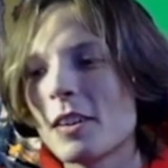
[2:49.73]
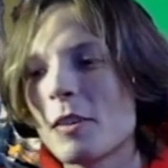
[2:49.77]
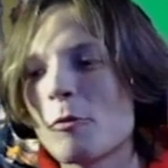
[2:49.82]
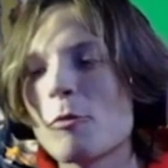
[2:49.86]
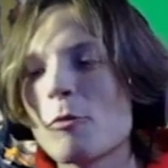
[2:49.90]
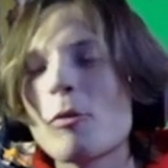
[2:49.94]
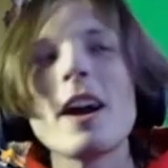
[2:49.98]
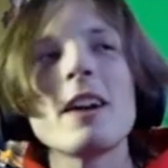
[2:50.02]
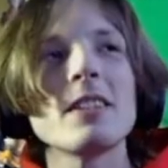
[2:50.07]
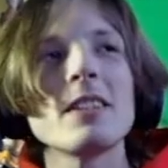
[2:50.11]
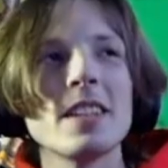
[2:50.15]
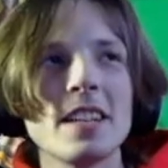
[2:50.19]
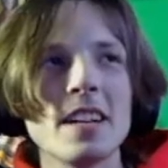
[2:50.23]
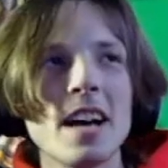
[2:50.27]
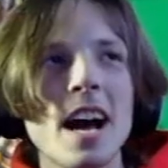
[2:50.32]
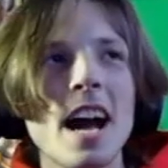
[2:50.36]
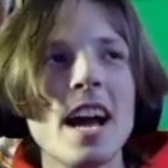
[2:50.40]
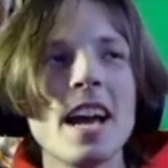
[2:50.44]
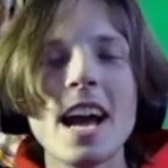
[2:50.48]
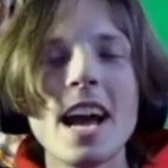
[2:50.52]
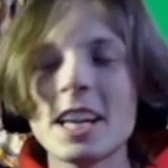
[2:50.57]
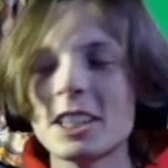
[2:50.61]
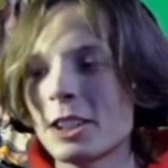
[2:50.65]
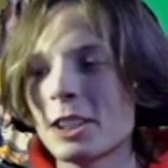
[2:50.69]
Rarely,
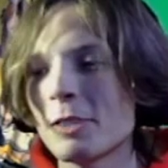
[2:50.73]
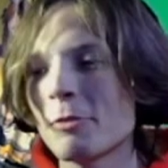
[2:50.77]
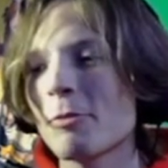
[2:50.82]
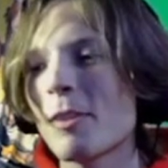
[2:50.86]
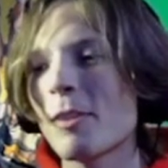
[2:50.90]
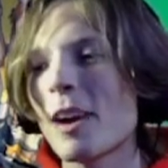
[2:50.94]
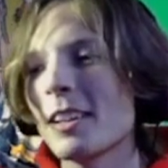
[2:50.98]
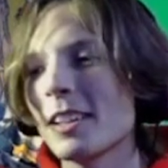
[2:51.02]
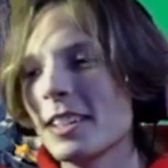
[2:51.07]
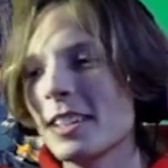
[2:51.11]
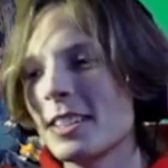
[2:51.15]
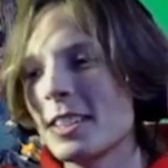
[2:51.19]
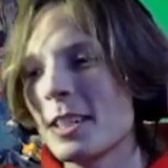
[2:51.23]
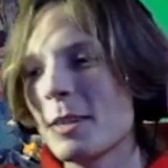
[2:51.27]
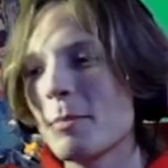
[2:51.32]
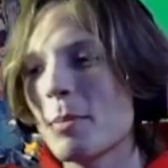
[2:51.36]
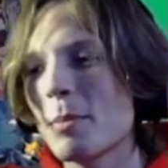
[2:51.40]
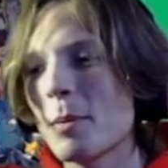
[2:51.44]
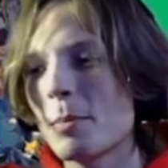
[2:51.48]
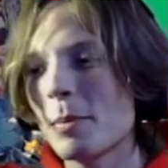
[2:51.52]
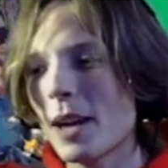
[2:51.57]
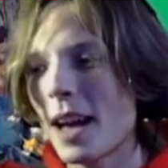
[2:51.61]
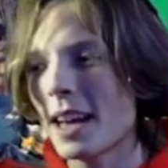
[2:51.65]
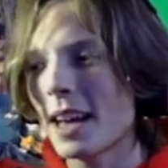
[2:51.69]
I actually rarely see
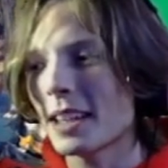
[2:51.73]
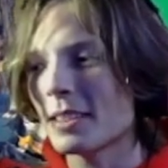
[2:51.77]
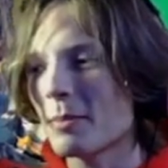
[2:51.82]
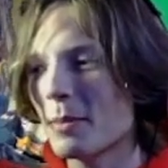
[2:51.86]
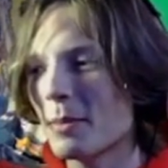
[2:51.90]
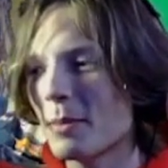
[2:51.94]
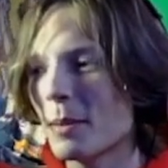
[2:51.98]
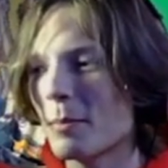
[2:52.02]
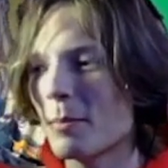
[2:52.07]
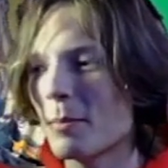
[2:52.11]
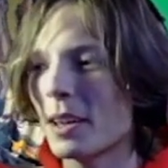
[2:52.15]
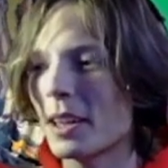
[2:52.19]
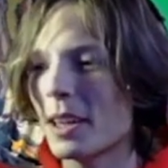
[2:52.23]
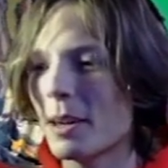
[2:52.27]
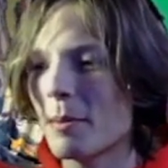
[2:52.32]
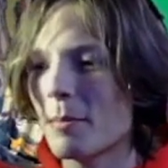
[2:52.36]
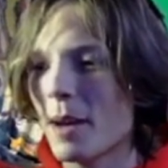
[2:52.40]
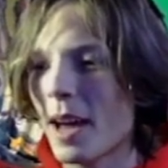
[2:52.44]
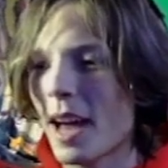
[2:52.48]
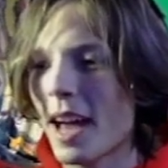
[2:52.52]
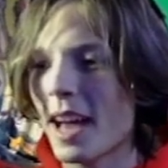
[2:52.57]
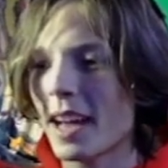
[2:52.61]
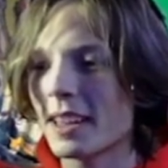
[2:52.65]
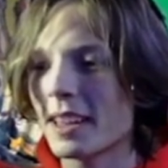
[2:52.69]
people asking me to bring it
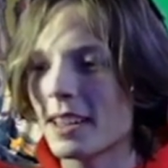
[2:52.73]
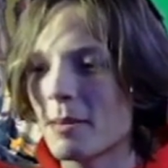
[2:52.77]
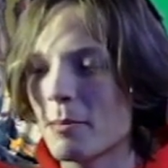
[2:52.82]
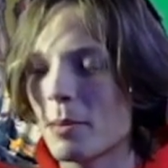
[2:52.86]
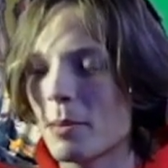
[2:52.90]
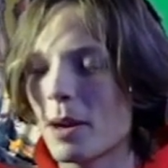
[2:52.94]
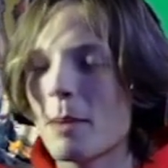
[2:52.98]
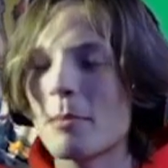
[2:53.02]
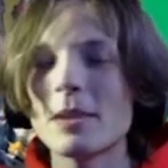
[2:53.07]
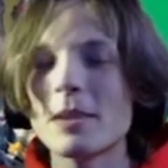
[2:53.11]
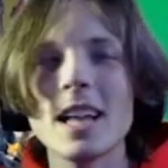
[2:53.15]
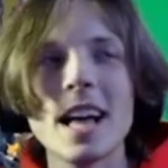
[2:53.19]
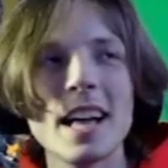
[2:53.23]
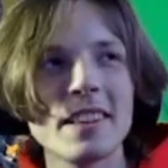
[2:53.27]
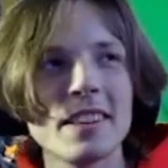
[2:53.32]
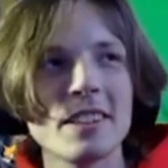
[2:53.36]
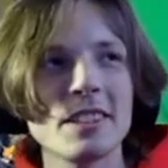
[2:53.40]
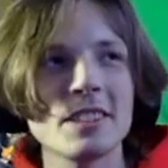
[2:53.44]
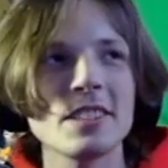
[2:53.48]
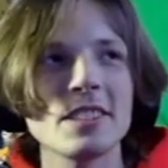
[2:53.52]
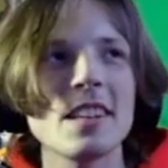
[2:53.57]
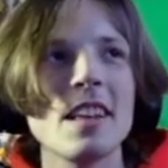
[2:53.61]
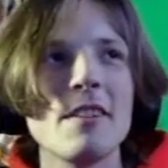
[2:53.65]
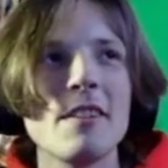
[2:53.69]
back, but I'm glad
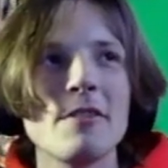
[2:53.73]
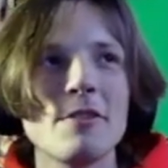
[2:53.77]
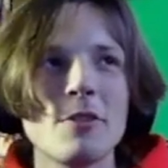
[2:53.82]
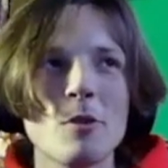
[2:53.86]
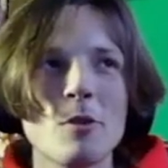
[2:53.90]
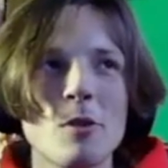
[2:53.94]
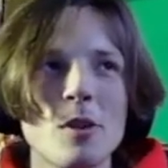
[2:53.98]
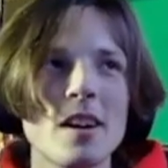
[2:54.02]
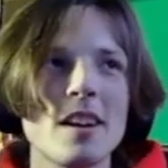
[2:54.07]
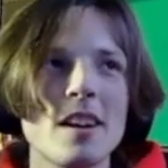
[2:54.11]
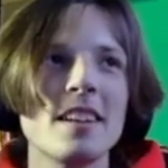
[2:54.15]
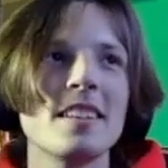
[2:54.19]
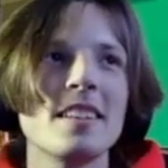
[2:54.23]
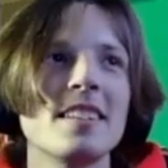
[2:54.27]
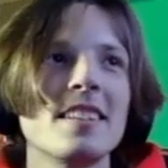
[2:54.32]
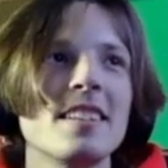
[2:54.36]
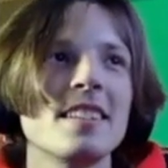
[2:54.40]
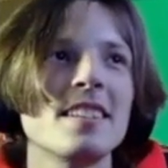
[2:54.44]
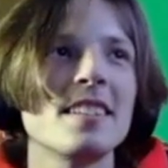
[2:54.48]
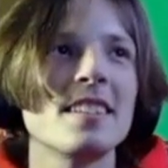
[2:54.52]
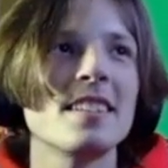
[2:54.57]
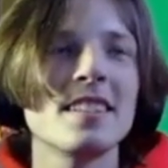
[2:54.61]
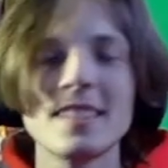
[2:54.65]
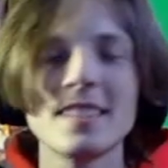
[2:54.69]
there's love for it.
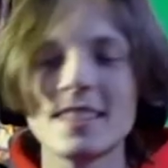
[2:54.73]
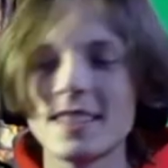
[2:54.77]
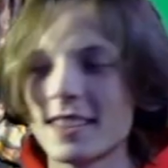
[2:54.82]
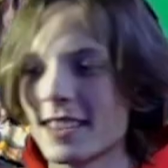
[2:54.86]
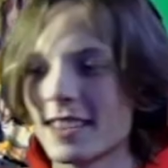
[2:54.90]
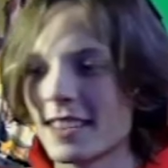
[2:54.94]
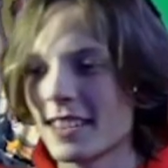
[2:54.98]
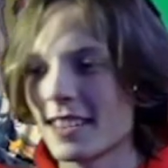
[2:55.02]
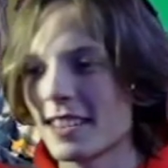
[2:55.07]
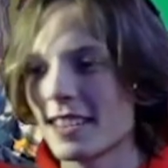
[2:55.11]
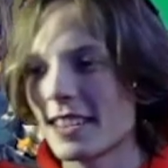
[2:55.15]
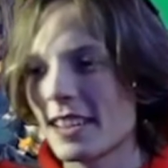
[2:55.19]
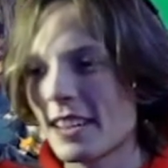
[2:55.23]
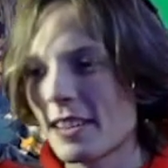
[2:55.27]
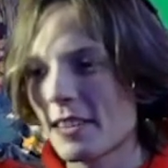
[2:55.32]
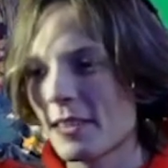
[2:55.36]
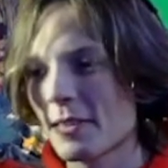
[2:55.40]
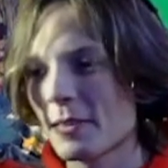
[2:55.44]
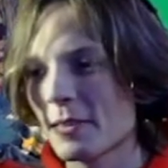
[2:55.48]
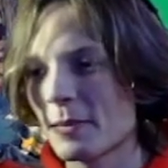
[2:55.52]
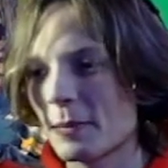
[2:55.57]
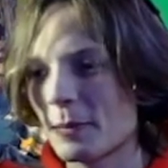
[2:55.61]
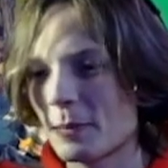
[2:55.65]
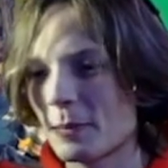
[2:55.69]

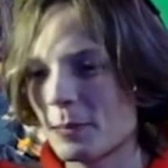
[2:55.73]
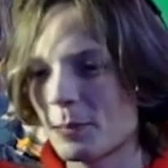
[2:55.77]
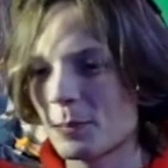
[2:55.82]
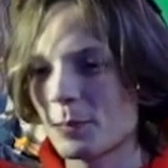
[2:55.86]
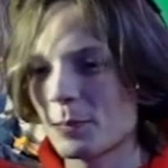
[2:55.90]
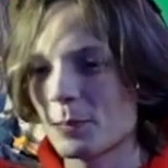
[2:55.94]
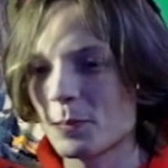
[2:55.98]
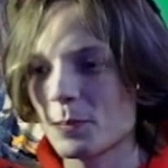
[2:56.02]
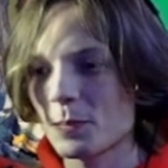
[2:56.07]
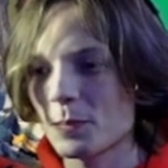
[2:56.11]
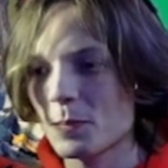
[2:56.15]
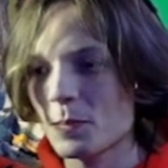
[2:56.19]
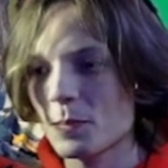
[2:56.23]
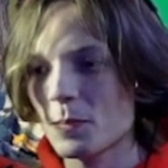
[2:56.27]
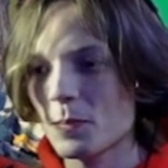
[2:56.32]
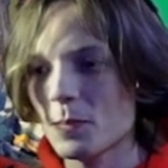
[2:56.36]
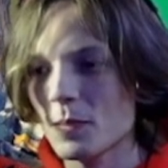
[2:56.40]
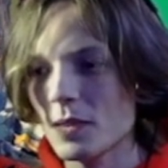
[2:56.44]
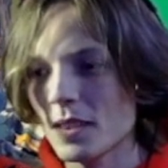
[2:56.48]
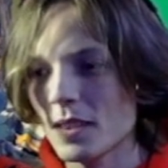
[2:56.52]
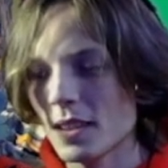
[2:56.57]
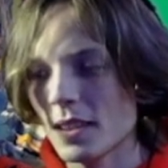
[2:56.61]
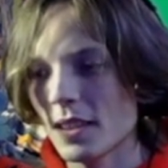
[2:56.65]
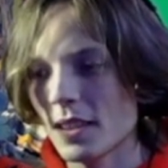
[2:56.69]
Okay, so now
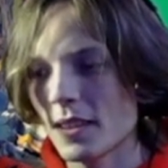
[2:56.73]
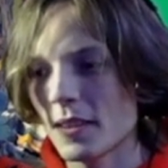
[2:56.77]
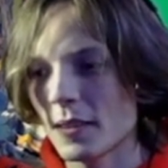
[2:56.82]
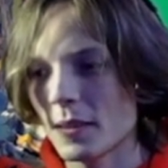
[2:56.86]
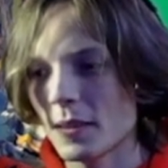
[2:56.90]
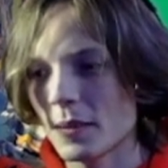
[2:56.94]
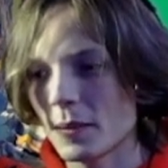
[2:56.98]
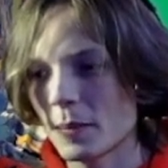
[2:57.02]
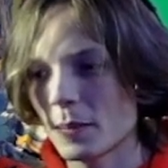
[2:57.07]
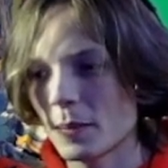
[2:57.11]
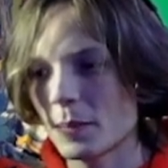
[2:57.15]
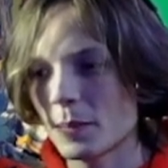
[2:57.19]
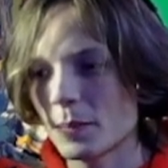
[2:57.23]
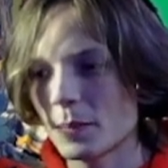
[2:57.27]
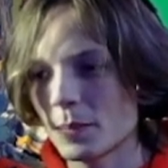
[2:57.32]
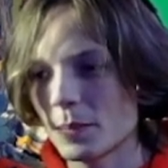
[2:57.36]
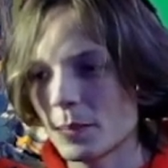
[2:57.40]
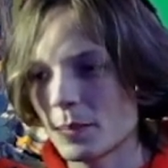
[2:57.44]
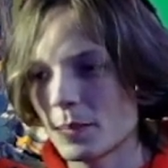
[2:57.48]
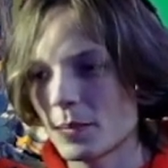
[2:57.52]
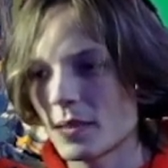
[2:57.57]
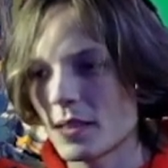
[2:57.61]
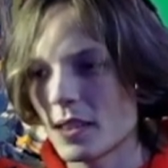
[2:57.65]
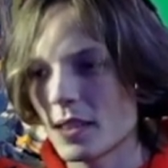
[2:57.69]
everybody has to spam the
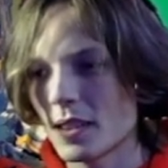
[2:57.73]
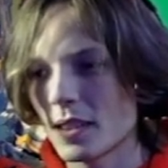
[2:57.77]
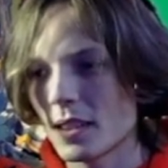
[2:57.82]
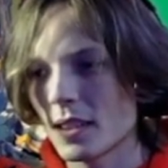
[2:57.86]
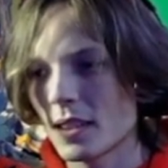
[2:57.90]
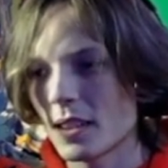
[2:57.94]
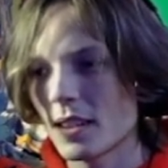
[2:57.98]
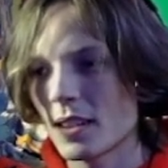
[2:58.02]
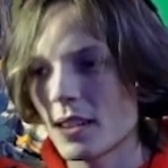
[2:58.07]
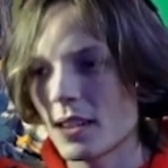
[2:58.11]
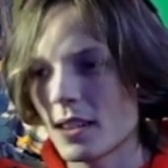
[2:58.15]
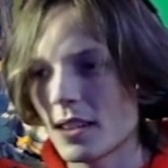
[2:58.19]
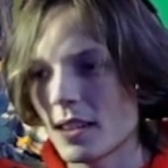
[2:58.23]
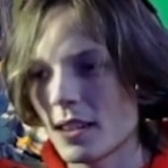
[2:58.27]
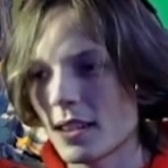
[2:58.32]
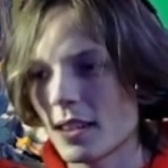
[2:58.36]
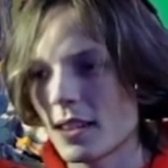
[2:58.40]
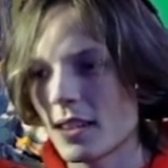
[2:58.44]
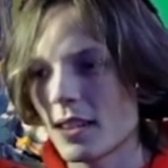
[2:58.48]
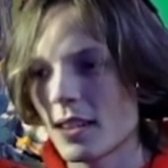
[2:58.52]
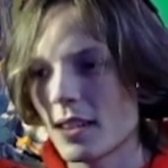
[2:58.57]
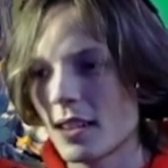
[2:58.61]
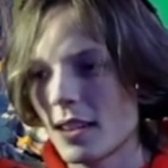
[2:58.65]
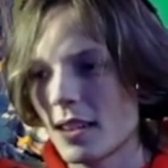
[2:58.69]
comments with bring it
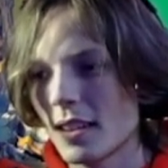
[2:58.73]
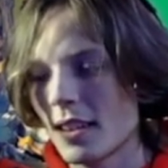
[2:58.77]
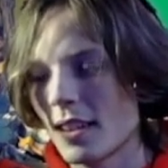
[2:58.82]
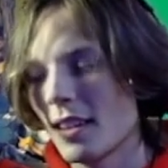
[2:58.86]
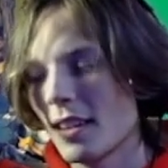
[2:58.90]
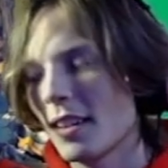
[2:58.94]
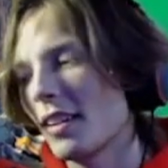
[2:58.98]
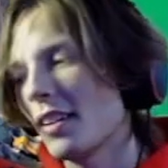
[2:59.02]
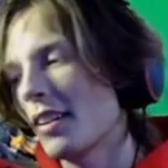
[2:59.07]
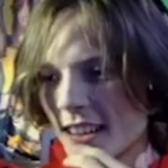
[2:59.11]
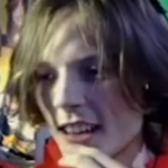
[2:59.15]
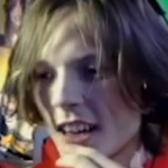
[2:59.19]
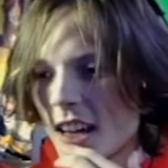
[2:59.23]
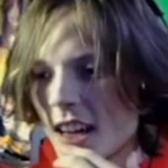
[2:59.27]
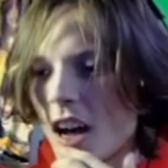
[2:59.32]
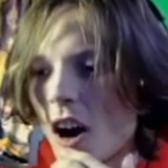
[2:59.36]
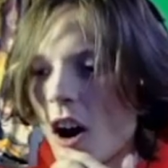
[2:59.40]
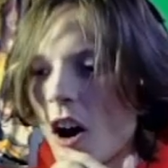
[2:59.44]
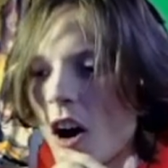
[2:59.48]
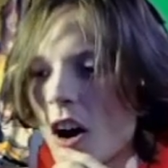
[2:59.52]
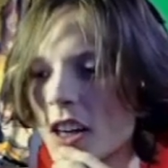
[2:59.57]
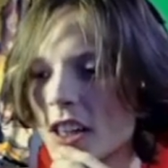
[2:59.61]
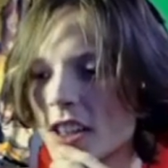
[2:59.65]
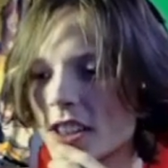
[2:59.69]
back.
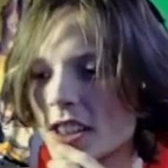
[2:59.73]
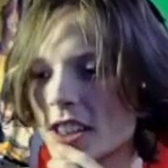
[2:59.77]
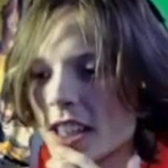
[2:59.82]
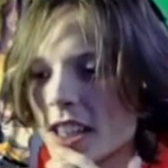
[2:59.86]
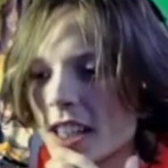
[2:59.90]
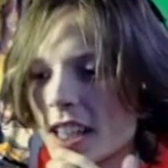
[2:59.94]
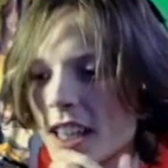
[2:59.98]
Honestly,